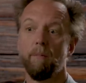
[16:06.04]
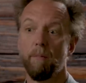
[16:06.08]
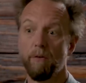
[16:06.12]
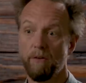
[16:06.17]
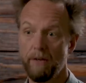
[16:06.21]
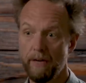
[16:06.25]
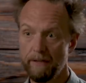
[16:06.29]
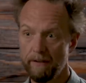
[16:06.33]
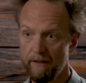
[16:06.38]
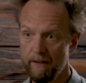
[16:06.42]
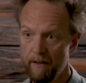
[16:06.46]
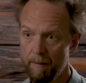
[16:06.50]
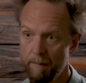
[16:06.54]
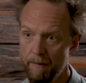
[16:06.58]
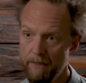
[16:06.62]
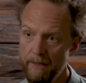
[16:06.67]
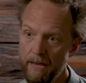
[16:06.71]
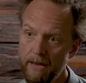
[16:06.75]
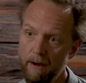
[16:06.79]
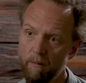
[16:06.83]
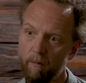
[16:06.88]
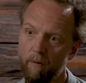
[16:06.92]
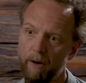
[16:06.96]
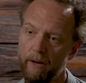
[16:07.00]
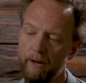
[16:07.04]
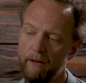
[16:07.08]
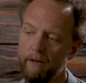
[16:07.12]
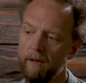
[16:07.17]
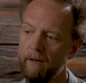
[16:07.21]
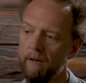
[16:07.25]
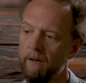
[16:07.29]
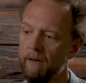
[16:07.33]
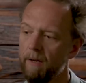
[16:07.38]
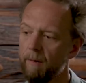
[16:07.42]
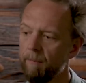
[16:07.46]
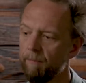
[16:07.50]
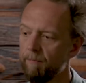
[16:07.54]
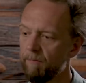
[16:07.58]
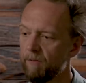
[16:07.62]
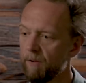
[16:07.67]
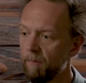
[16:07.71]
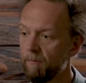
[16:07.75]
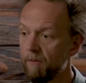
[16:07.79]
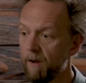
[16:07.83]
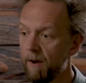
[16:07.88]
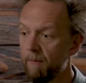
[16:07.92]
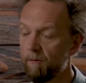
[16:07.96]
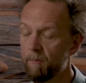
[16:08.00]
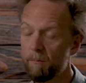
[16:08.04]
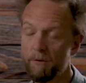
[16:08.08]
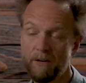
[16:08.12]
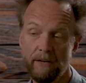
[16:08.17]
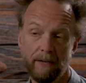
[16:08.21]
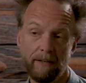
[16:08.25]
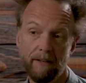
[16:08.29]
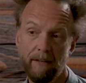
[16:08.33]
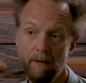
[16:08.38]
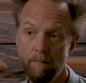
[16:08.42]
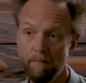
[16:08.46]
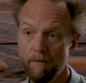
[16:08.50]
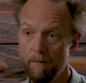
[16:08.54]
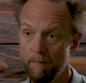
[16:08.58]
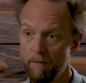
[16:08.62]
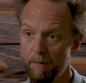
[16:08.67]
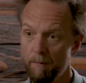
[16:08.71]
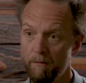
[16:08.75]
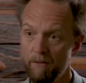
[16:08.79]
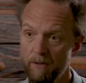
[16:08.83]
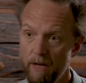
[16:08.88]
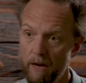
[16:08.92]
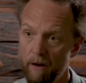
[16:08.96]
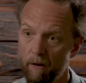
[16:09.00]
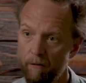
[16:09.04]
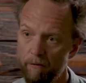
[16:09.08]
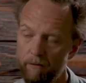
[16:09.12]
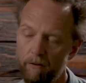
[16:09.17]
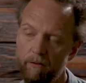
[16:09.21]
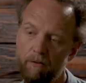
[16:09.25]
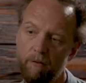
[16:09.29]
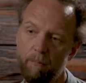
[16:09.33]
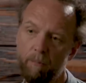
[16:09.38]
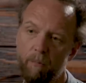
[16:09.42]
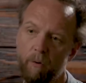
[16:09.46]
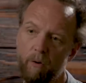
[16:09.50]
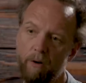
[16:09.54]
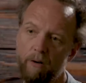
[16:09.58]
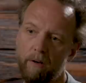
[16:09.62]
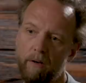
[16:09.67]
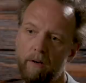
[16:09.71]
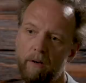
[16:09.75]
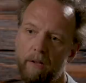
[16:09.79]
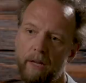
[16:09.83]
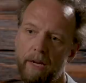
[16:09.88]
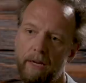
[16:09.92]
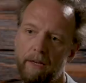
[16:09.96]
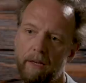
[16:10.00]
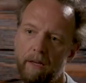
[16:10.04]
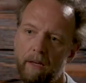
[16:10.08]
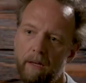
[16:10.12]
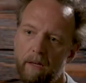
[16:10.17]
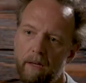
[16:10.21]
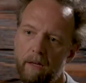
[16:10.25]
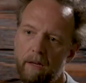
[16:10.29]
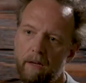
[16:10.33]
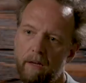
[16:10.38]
protecting them in that way. Sometimes protecting them from themselves is important. Like